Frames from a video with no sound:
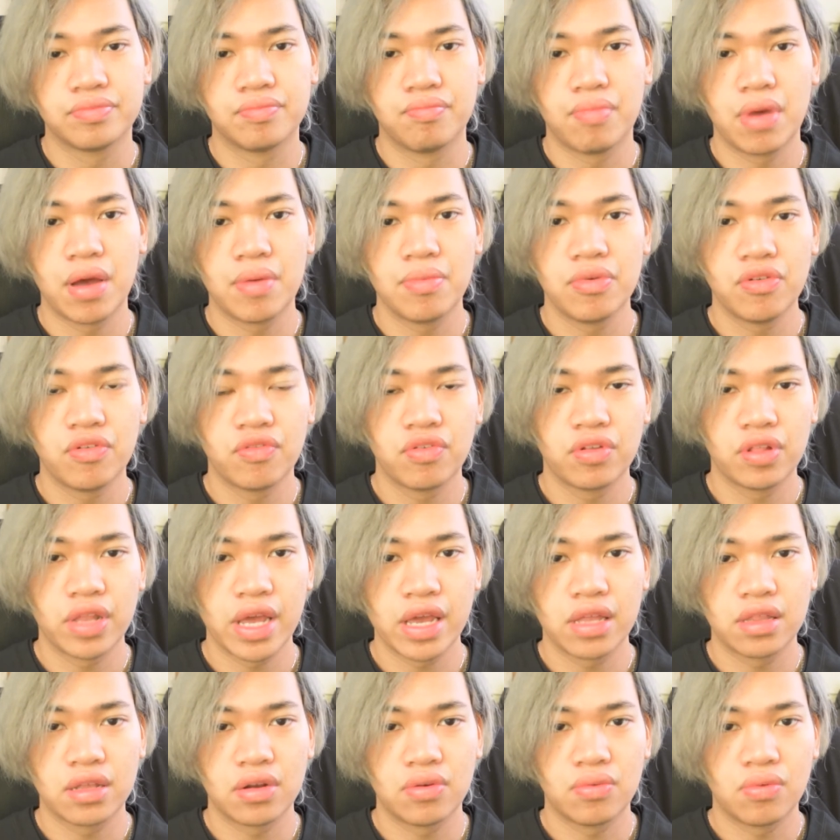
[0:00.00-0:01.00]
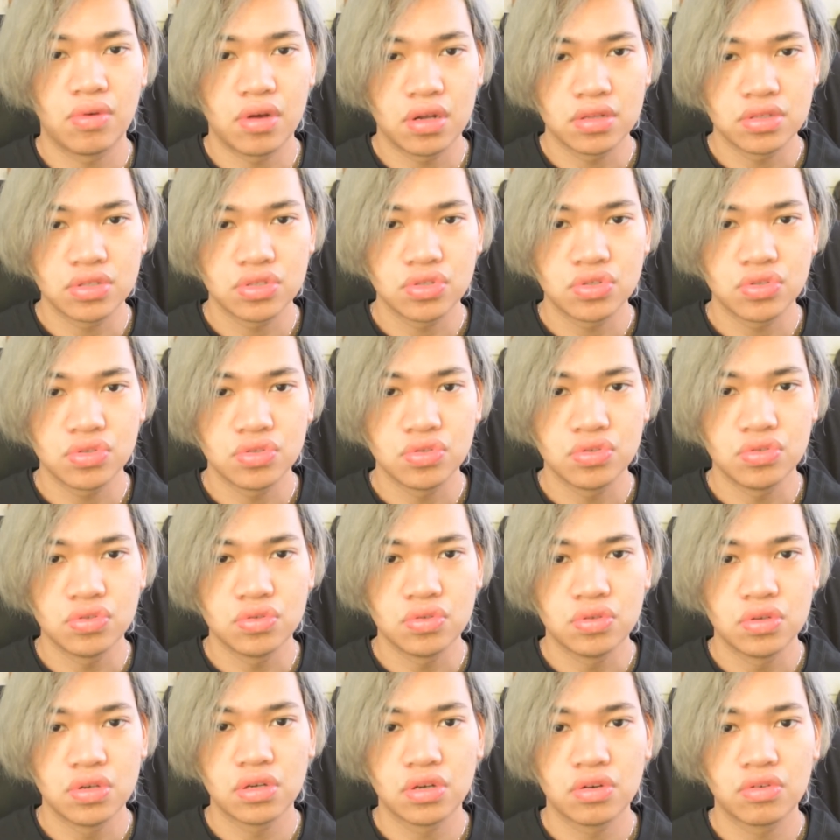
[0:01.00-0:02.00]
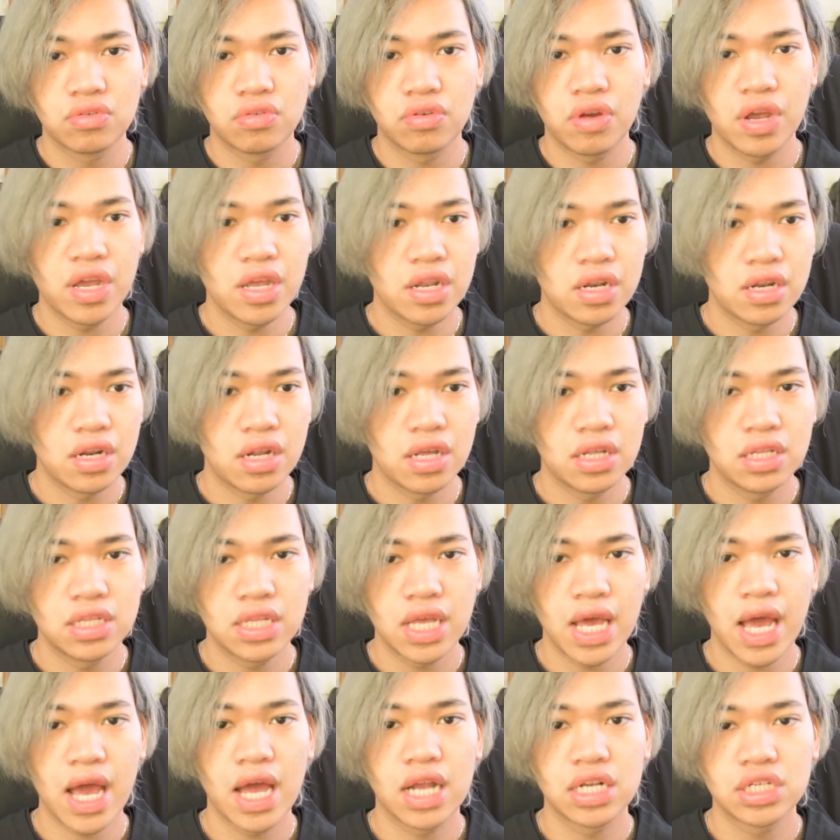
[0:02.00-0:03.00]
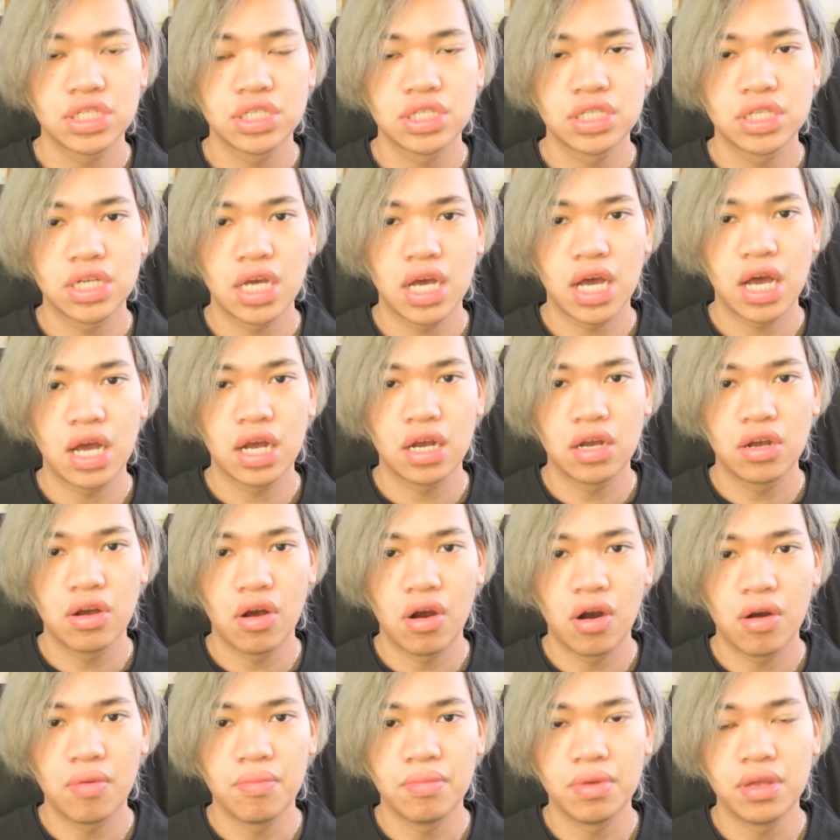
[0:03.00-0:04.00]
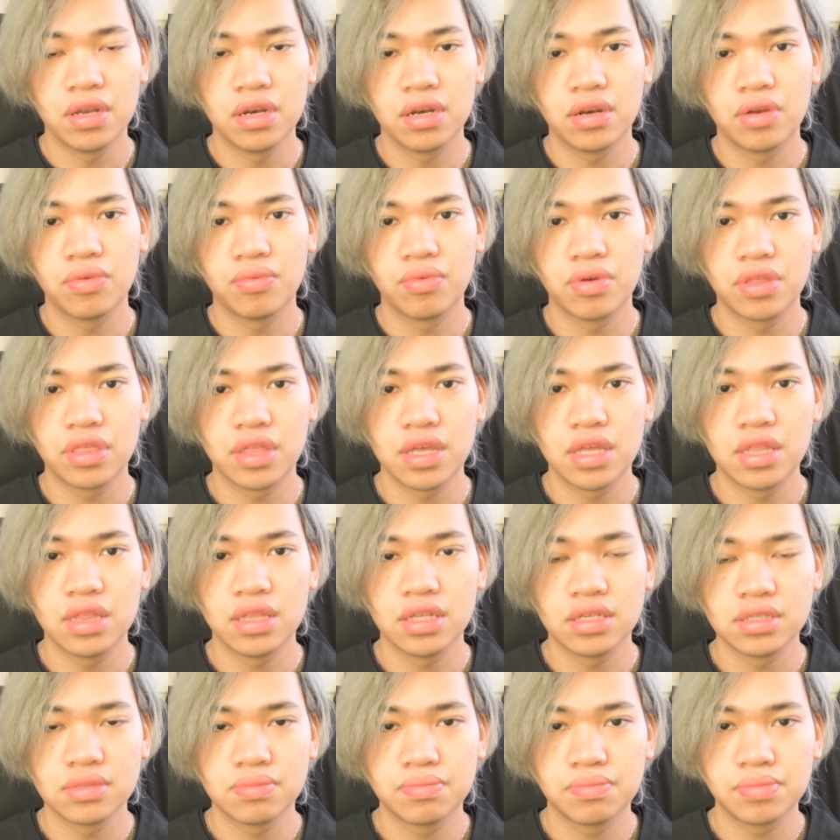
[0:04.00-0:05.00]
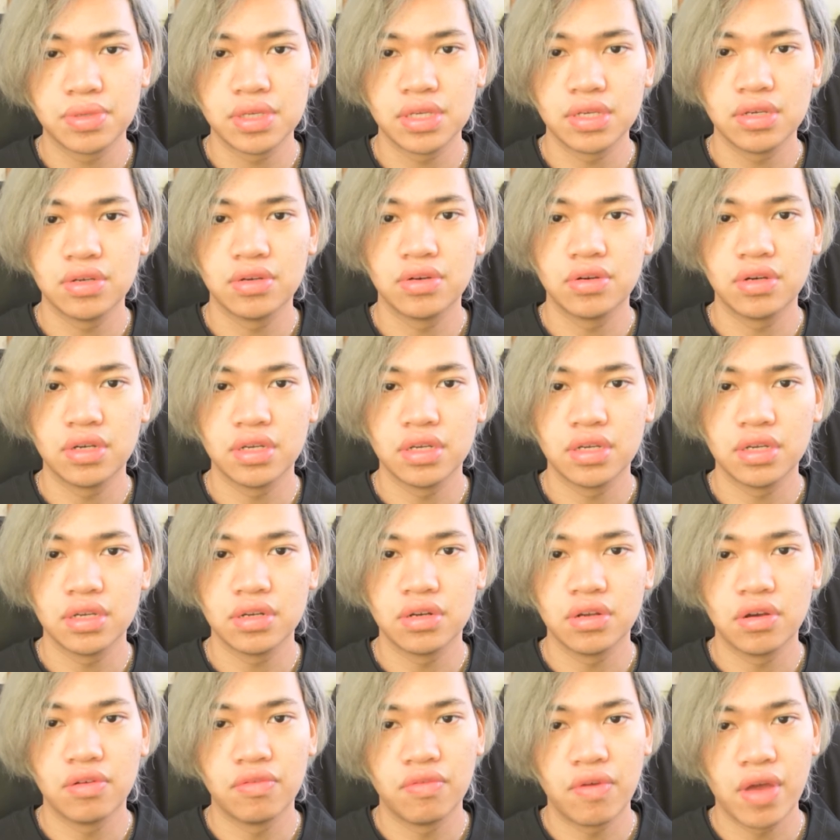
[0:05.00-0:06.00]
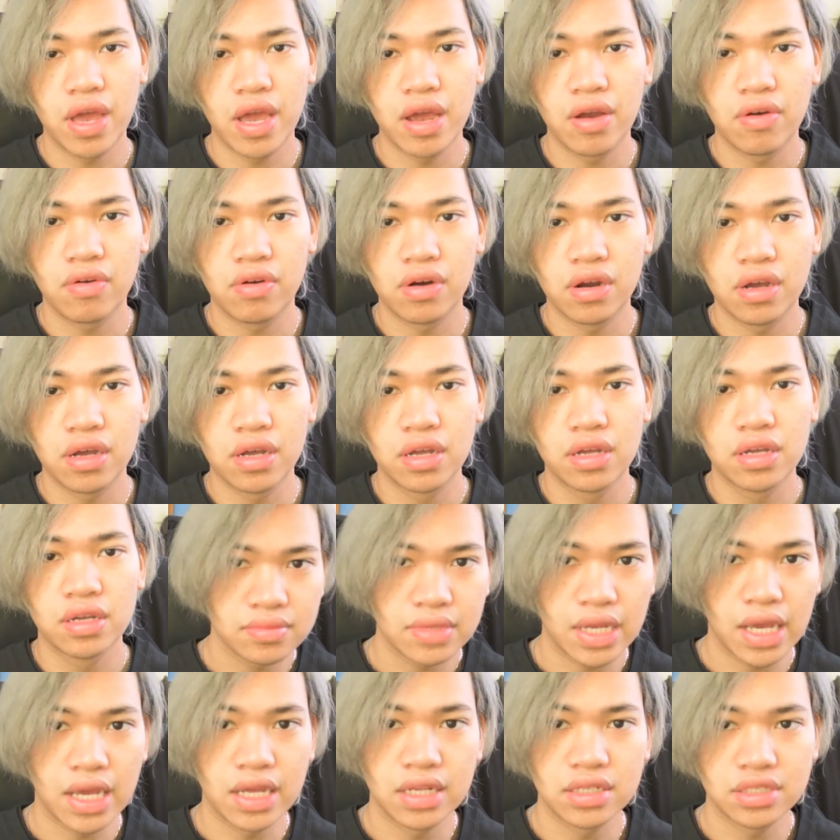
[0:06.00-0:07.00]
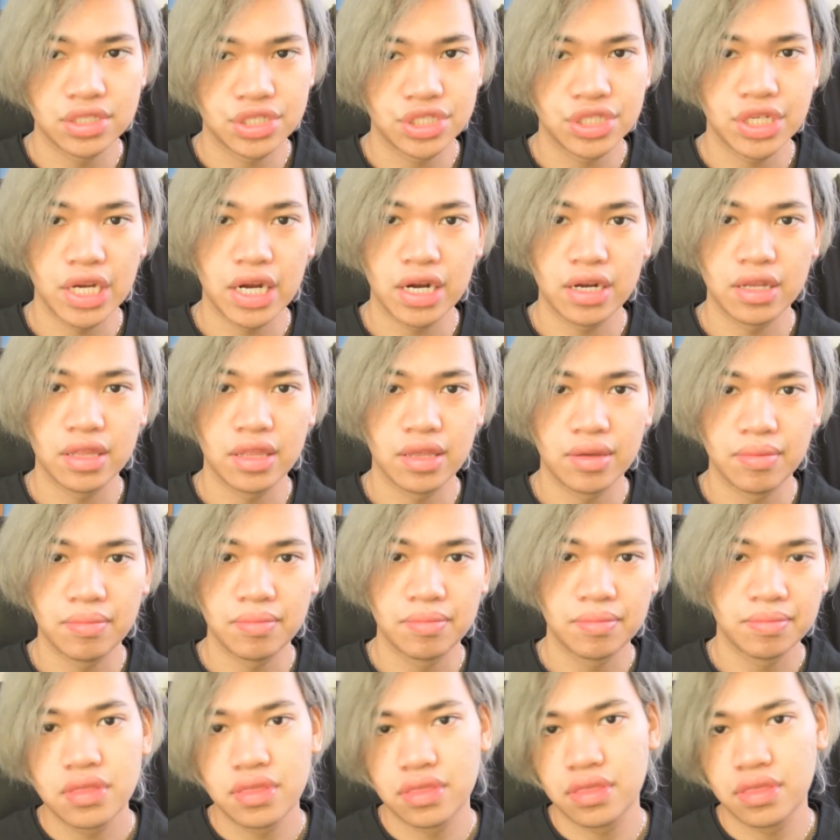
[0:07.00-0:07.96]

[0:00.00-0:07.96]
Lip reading: My Beautiful Landlet wants to create an attached garment within this period of era and share them.